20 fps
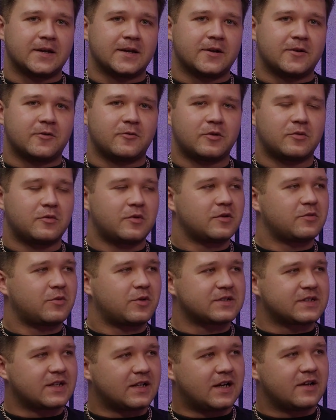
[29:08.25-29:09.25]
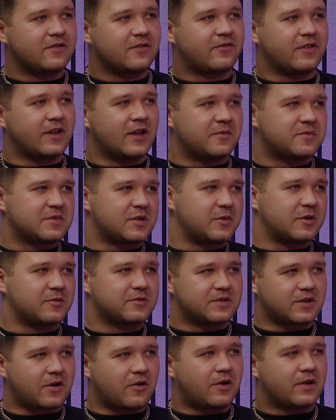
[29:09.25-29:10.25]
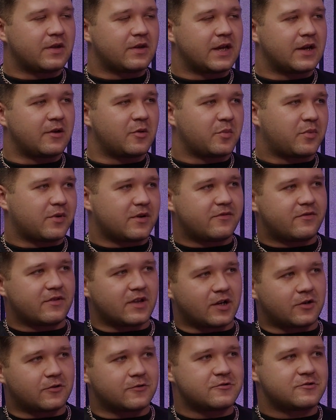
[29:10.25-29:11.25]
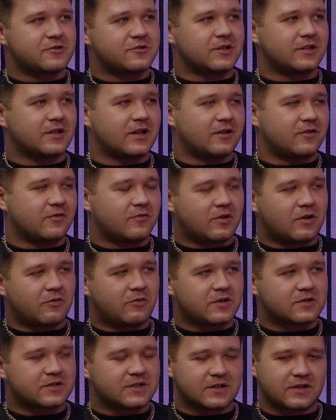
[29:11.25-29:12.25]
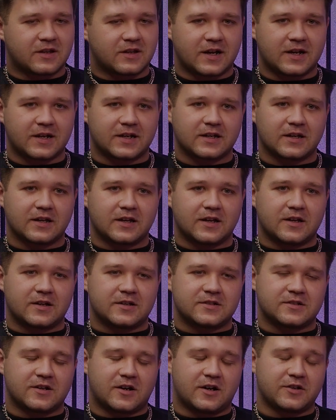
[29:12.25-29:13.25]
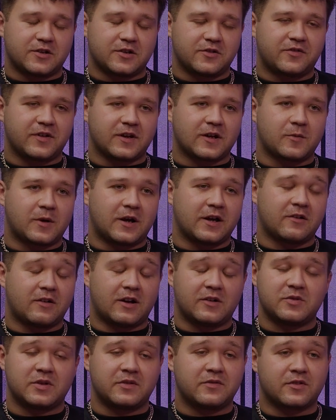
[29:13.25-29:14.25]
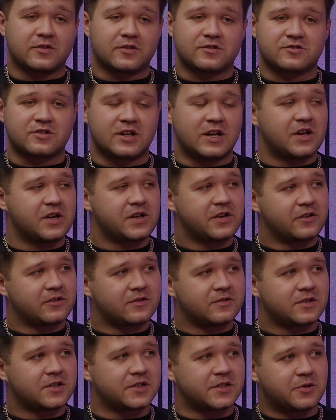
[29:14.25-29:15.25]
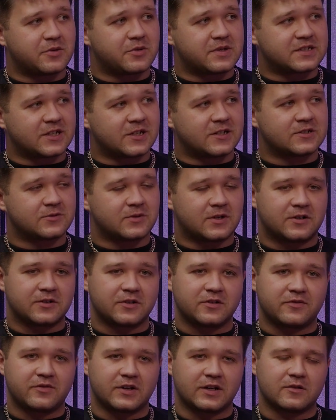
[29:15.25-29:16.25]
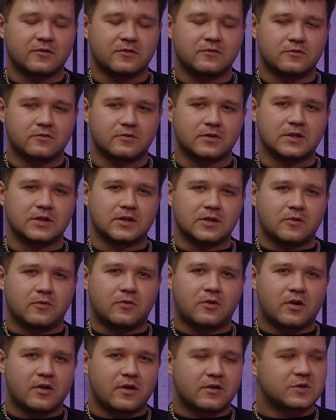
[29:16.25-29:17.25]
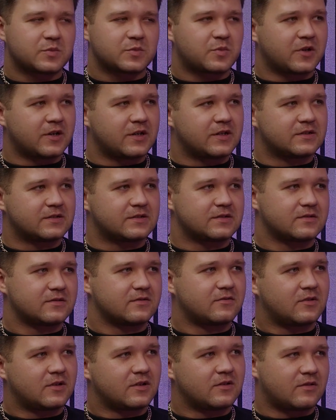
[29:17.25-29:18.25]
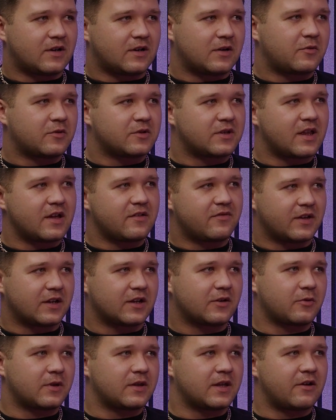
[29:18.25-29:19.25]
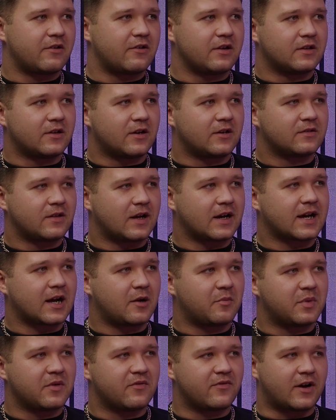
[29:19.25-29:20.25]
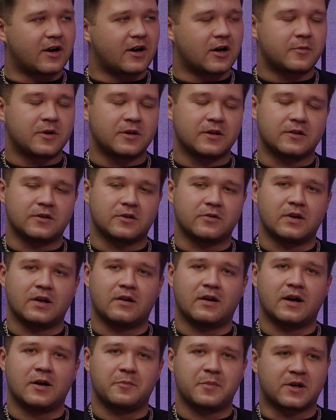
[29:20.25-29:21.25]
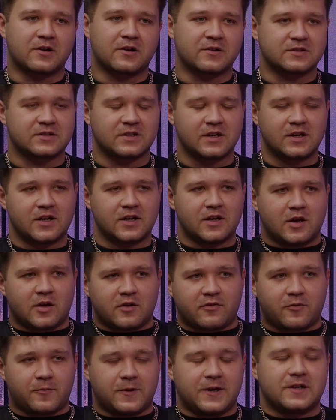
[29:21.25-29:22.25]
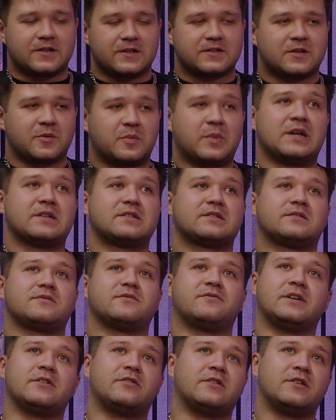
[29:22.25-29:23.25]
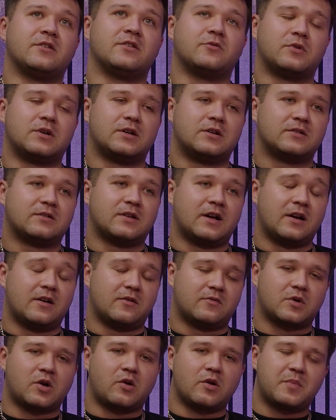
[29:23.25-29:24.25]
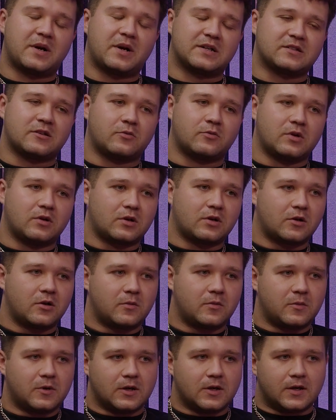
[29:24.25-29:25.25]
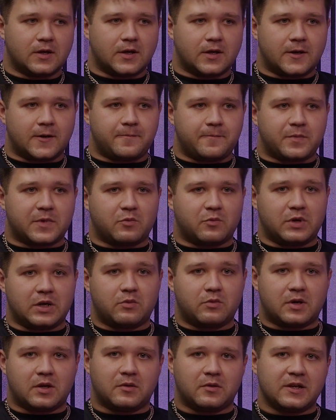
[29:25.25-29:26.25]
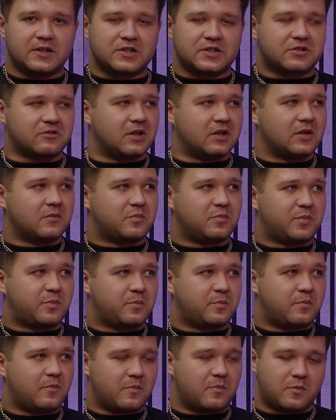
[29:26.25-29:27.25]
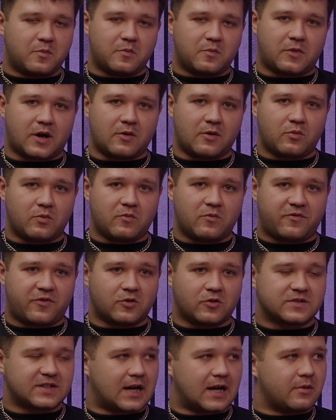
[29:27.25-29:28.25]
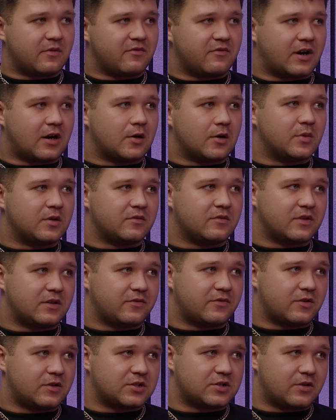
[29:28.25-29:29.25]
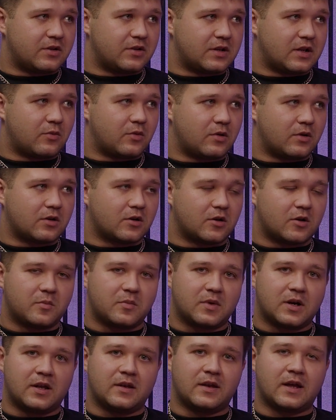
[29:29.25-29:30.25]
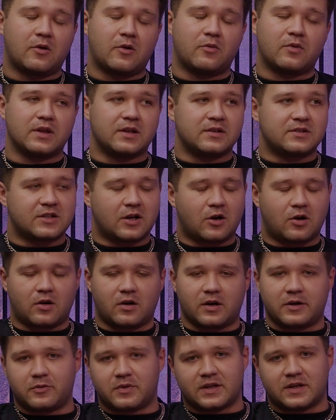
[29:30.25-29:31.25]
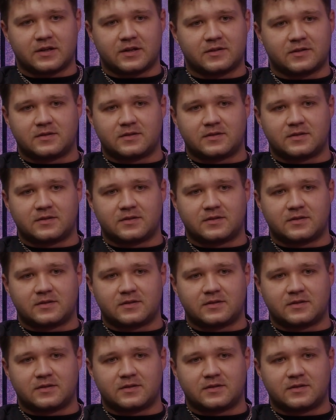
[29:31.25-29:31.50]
what's it like for them to be able to go out there and play for their country? Like, what's it like? So I do think about it like with Australia and USA as well. I do think, what are those players? What do they think when they're in that camp environment and doing it like that? Because for me, it's the best feeling in the world. Like going back to the World Cup, we were literally like full-time environment during that World Cup, and that was the